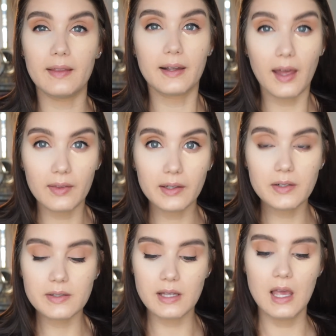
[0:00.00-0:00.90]
the
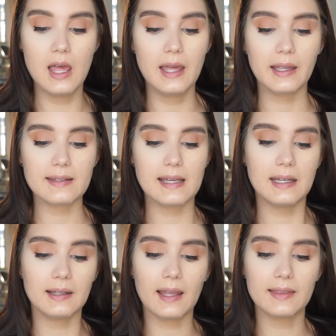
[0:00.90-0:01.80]
colors because I
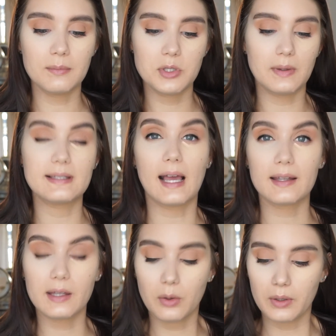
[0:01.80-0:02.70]
didn't get them to
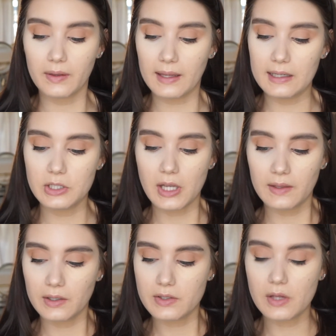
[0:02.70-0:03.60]
exactly correlate each
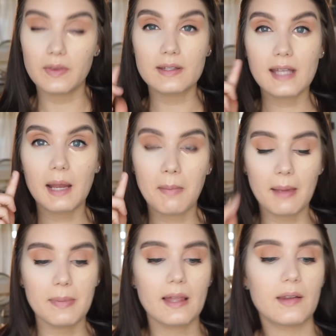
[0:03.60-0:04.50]
other. So this side
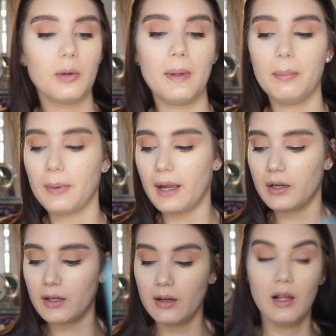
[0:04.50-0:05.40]
might be a little bit
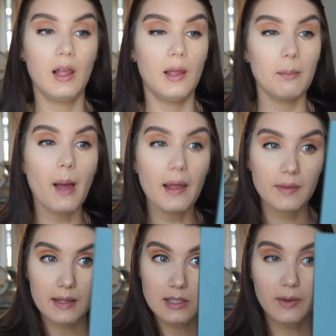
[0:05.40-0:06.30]
brighter, but
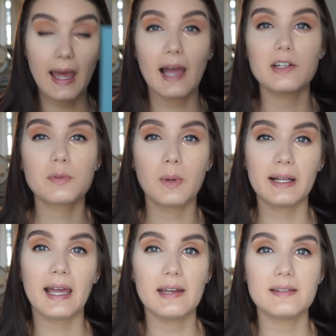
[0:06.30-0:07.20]
that's okay. I just want to
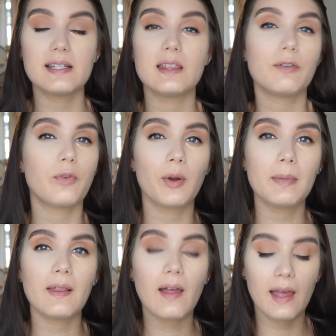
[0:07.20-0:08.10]
kind of see the
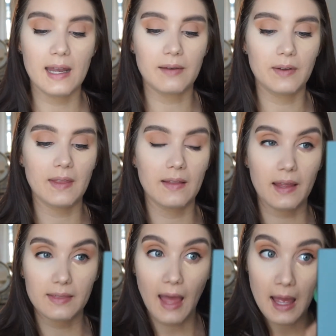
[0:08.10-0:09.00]
formula and everything
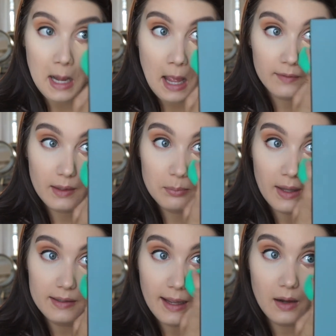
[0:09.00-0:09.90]
like that and how they
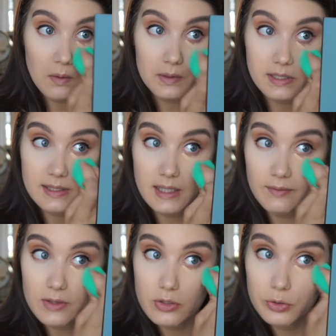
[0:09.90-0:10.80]
blend out to see if
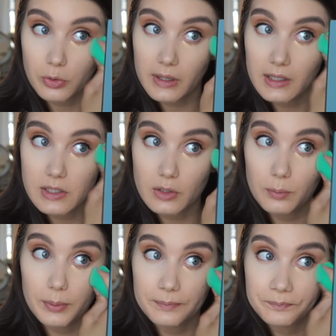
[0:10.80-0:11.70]
it's truly a dupe.